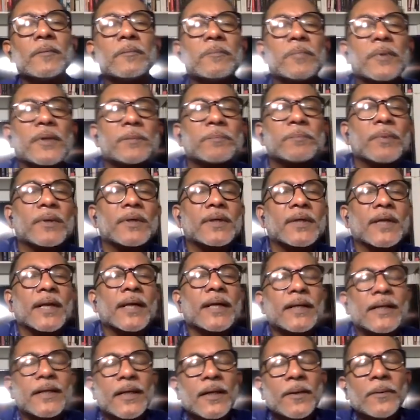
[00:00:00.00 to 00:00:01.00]
But
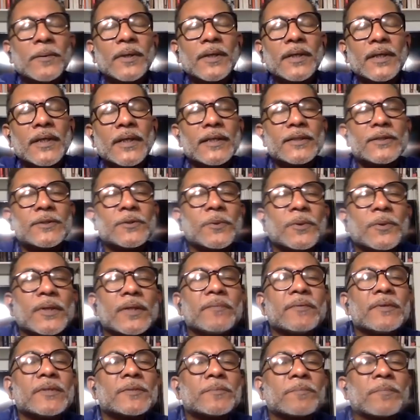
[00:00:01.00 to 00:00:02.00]
right now, India is not
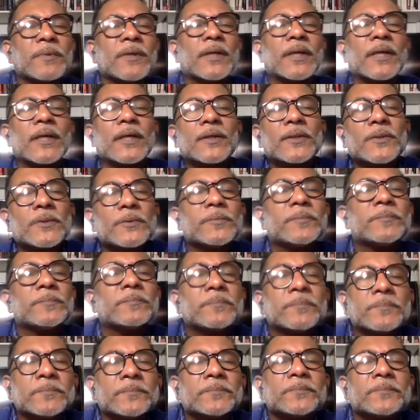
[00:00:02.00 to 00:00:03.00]
even speaking to
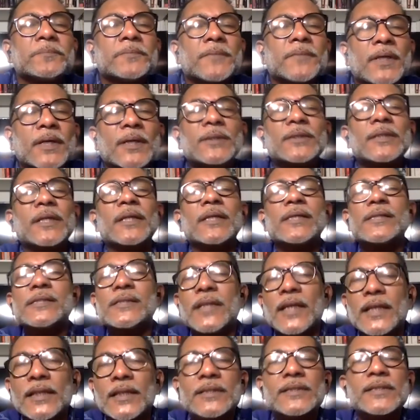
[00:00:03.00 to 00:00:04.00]
the Russians
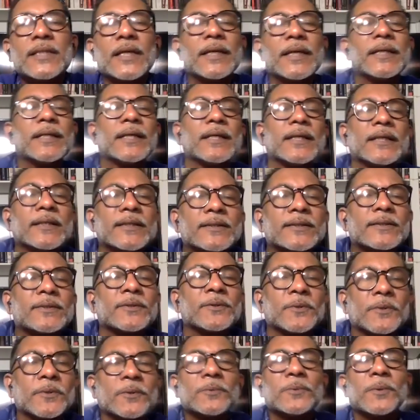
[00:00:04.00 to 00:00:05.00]
and the Chinese,
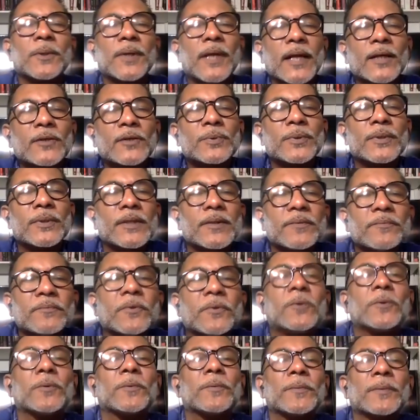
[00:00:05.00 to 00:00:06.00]
who are actually
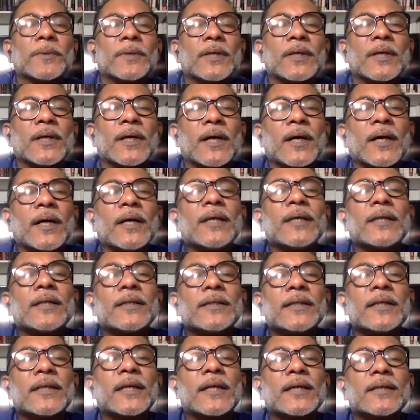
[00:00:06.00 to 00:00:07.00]
involved.
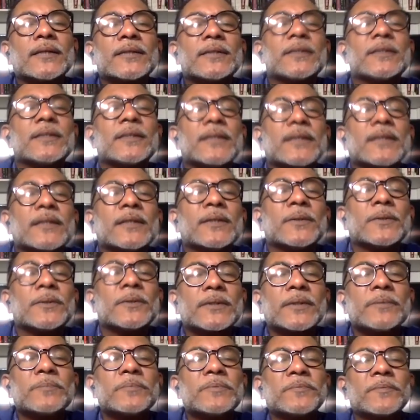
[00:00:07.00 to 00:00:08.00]
India,
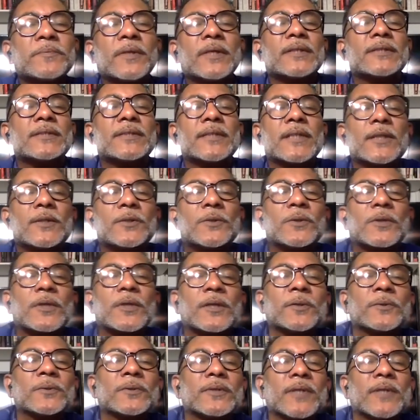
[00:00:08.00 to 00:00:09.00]
seems we are still
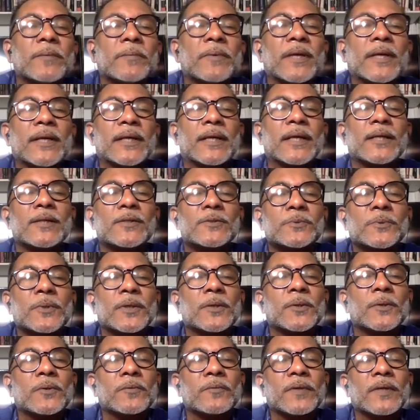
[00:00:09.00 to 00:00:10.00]
talking to the Americans, who are
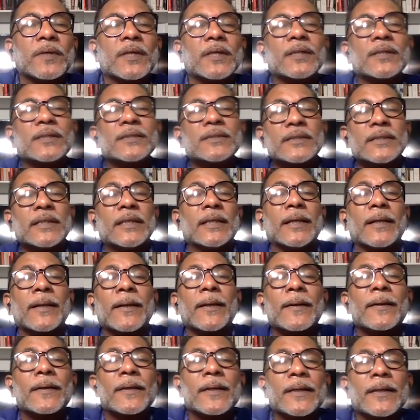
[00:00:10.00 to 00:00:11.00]
nowhere in the scene,
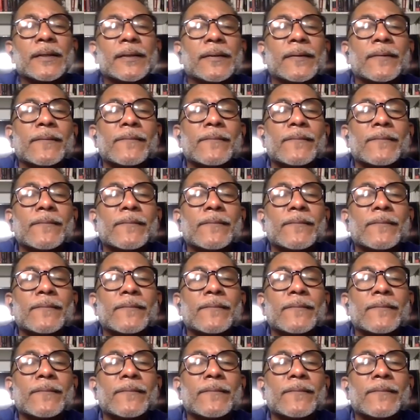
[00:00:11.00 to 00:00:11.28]
right?